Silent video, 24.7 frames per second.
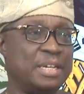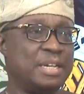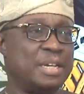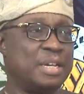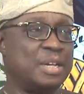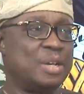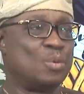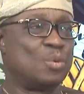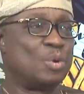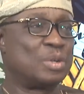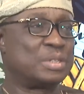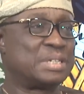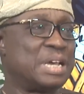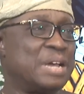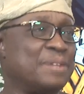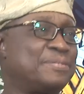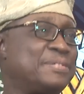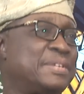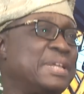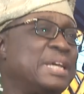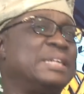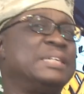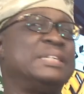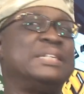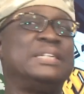was,
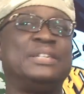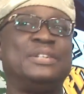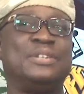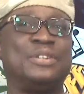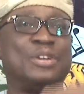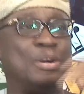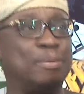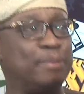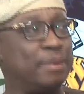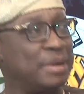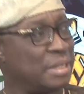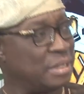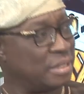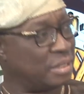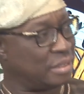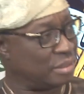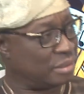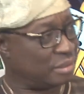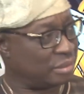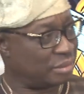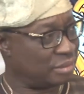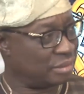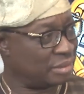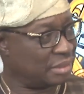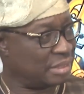after the
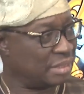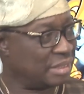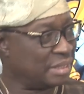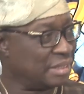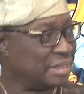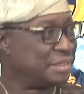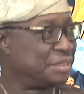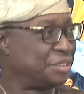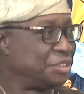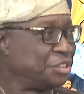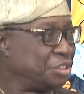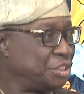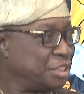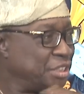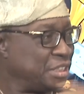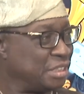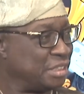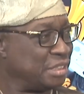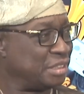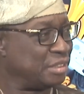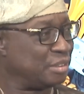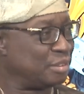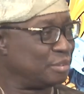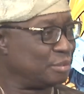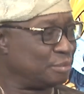normal
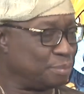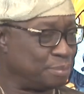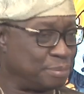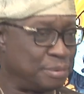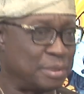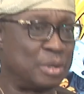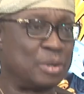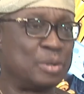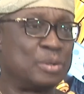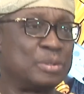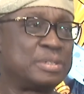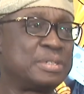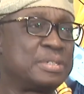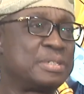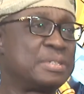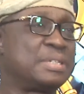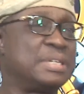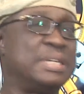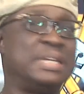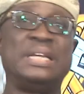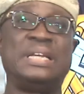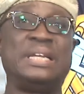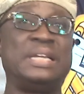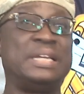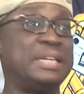teaching pros,
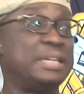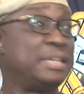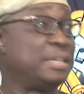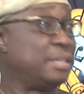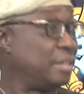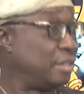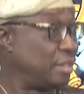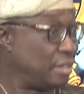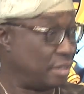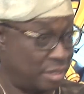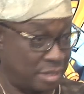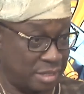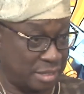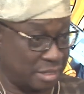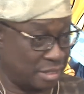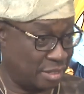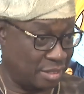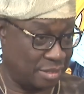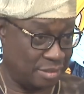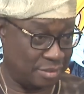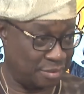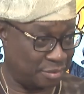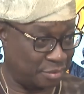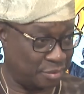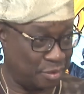he
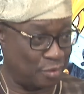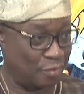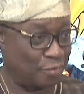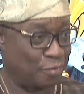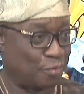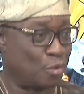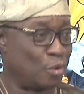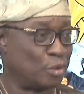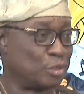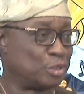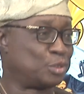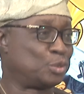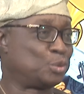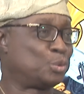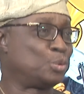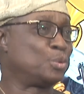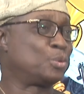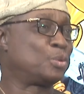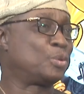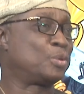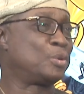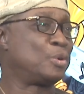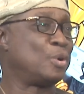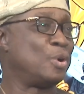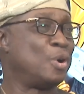of course took
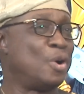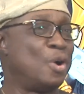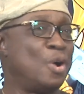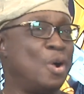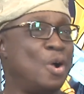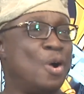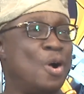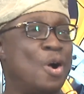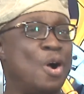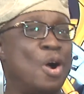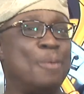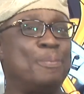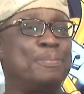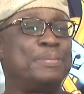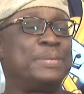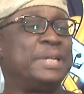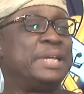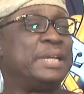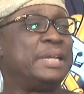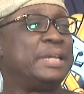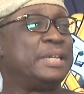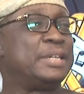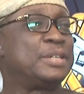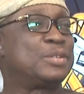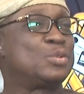up
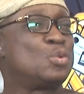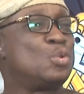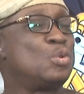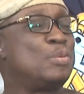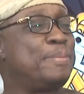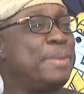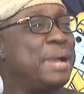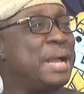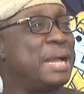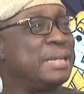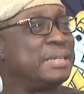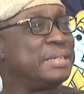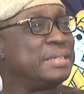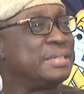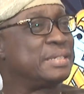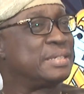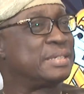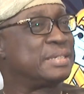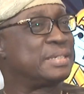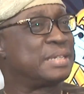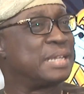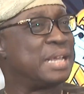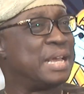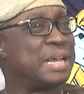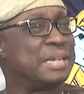the school
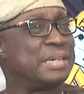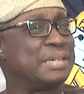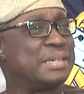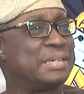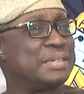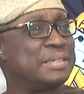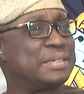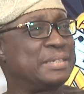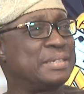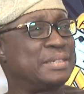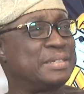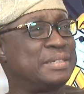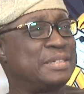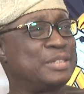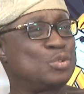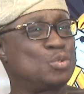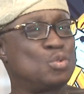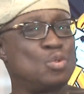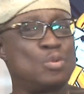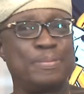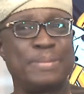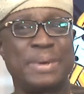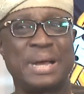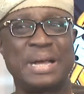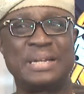bands, and the
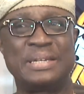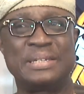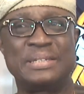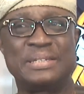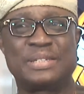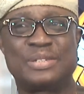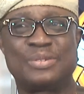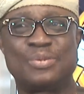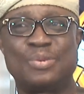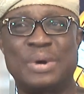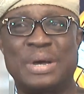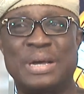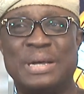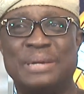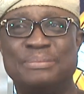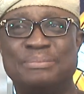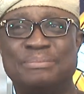school bands were